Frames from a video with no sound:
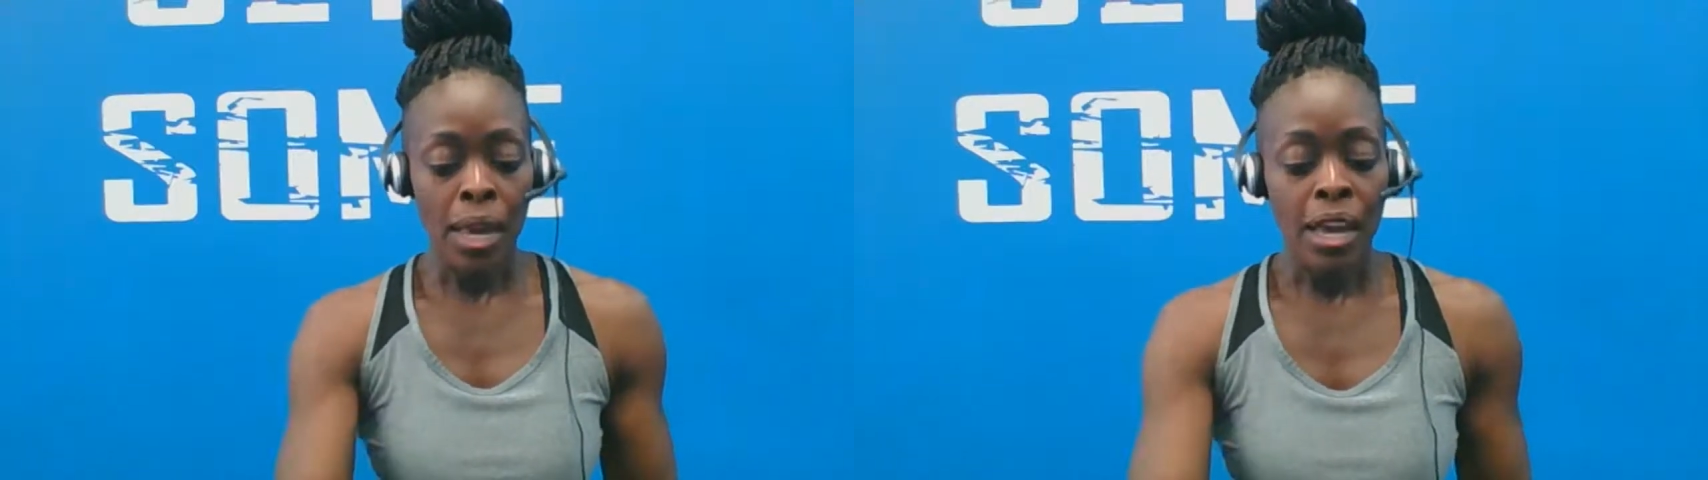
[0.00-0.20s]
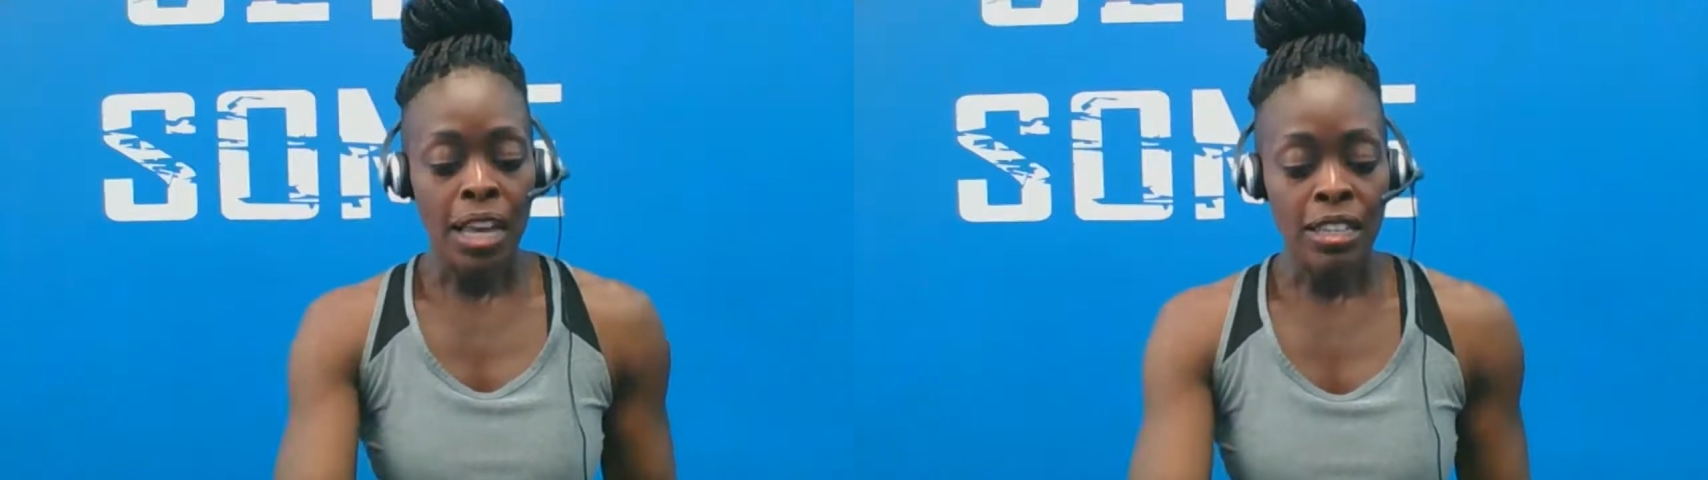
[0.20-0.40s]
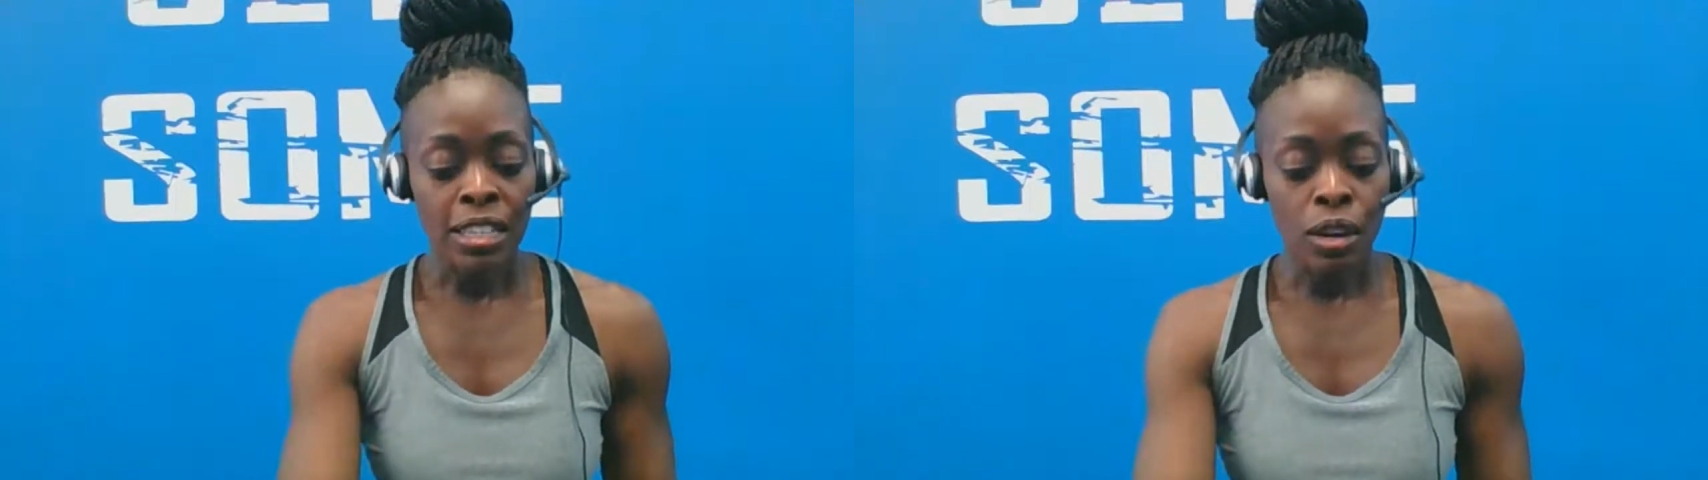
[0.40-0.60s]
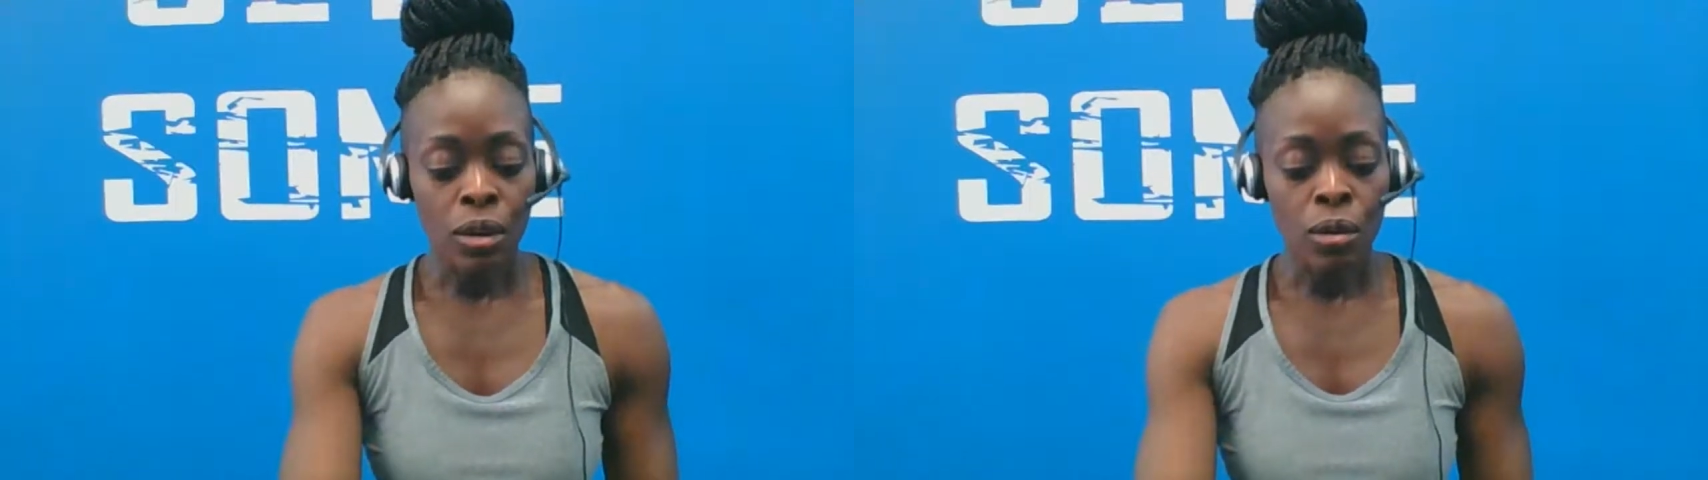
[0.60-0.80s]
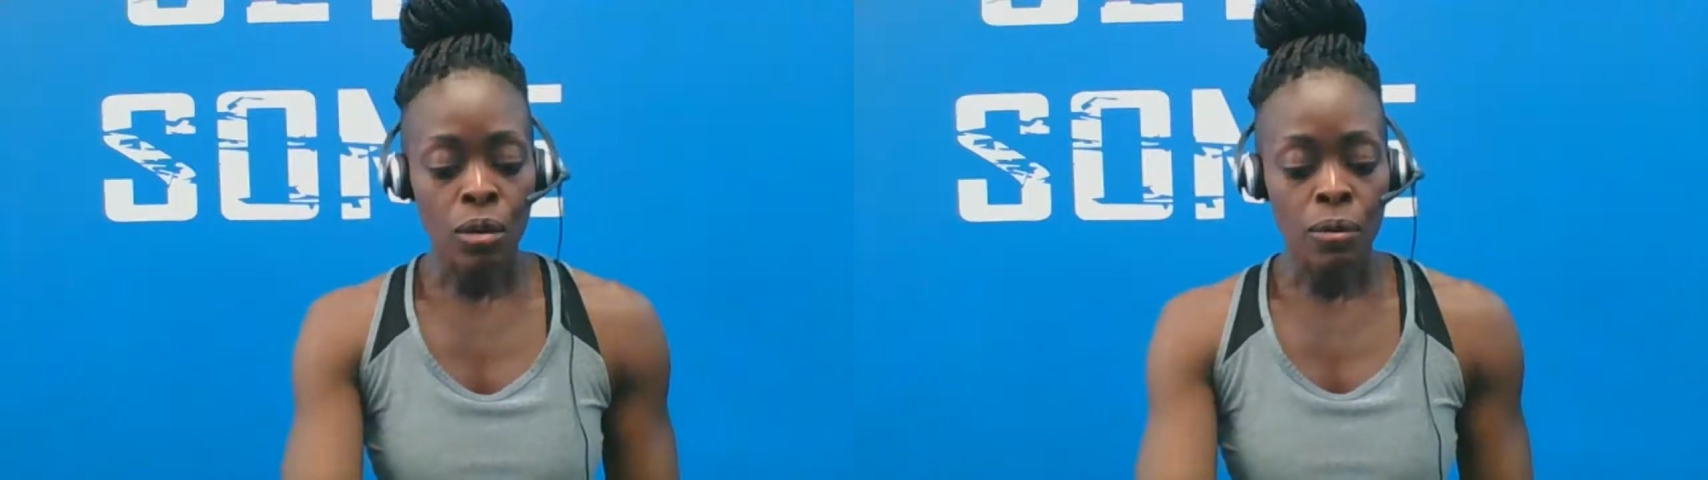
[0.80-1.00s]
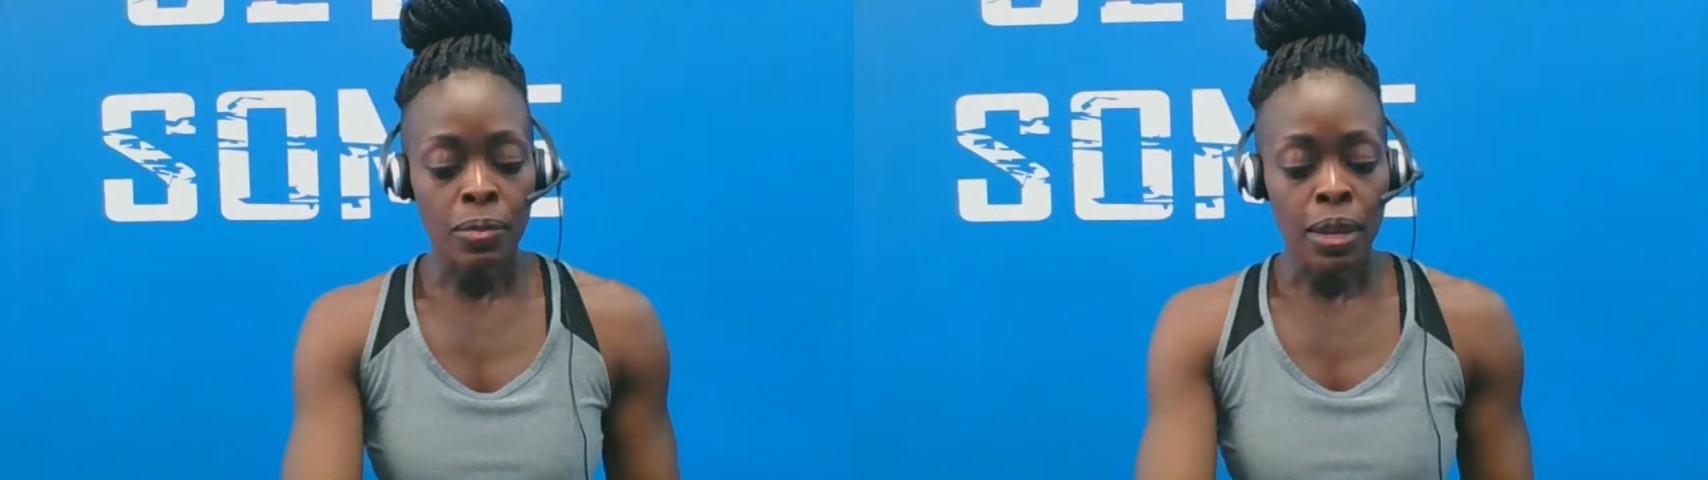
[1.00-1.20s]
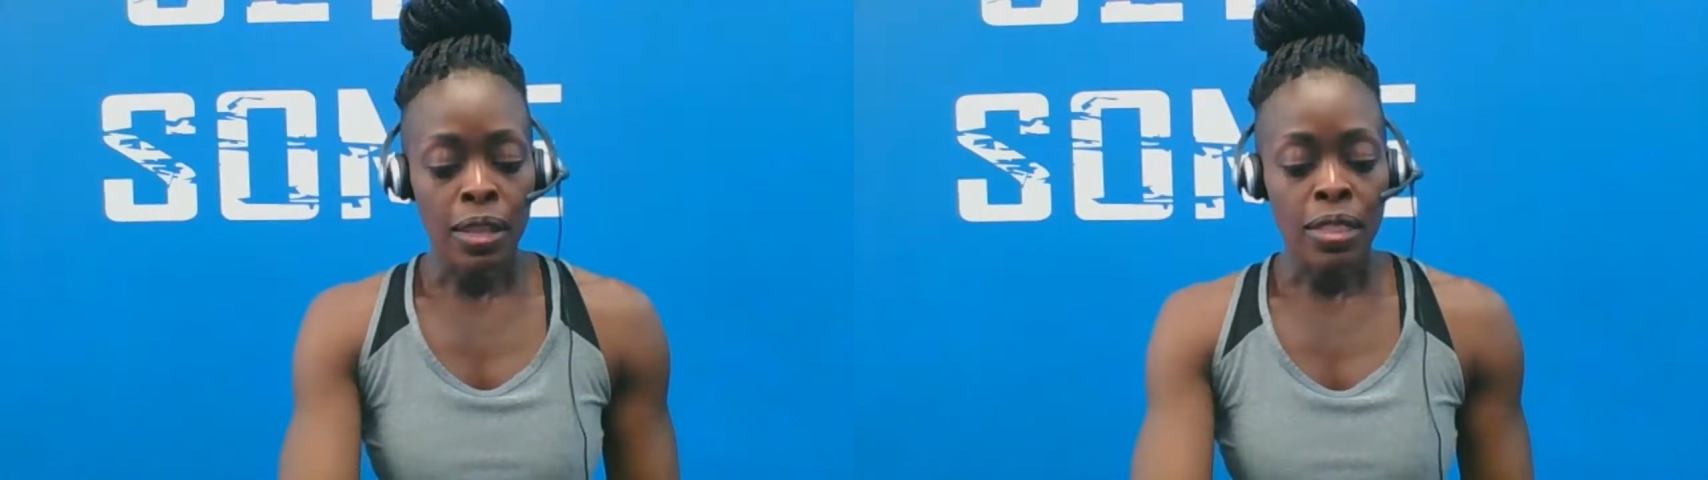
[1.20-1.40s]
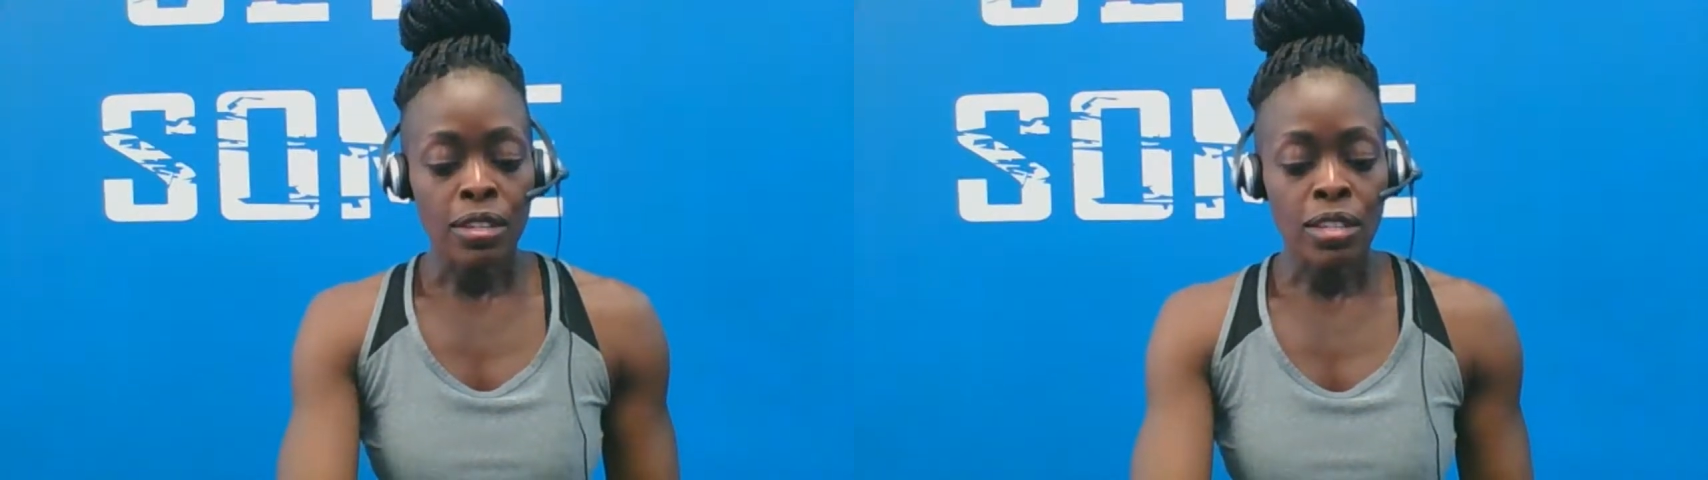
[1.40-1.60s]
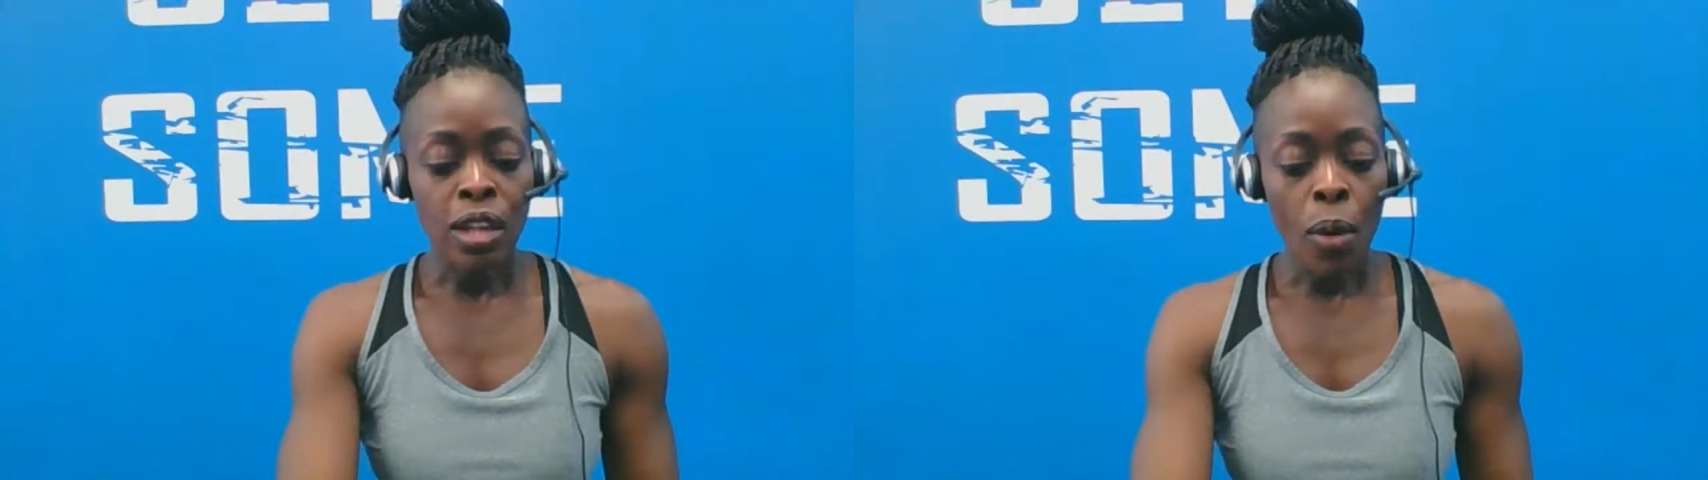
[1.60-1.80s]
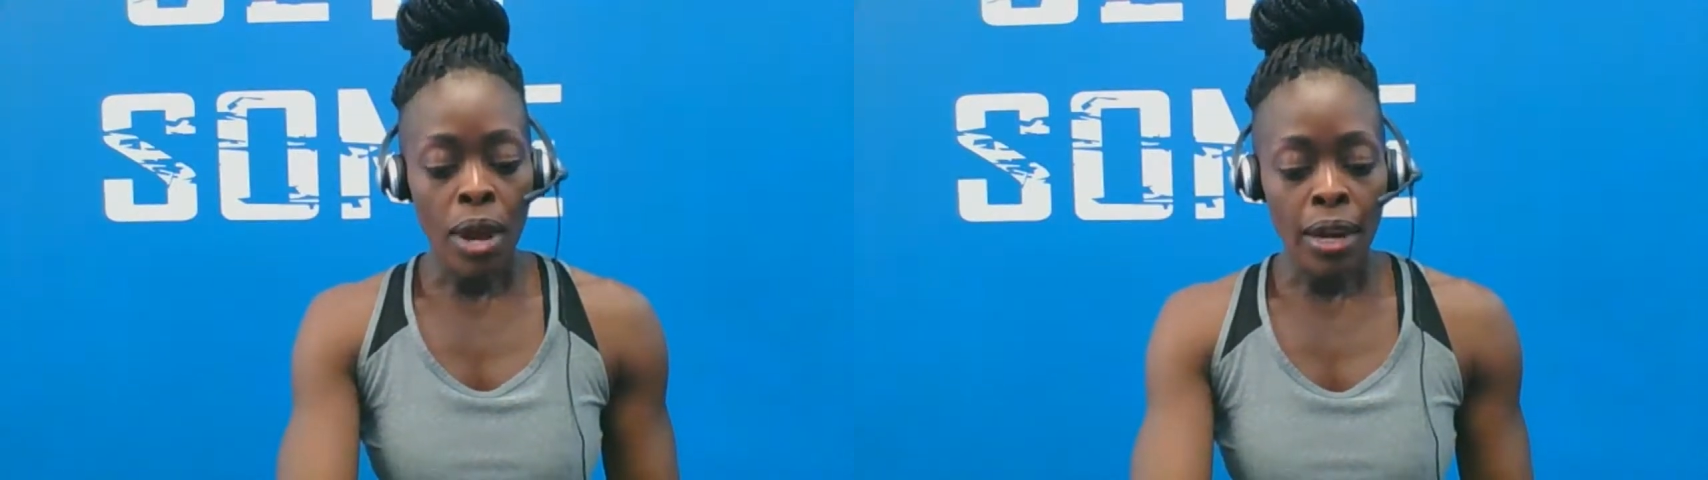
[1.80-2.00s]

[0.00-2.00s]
And so the slowing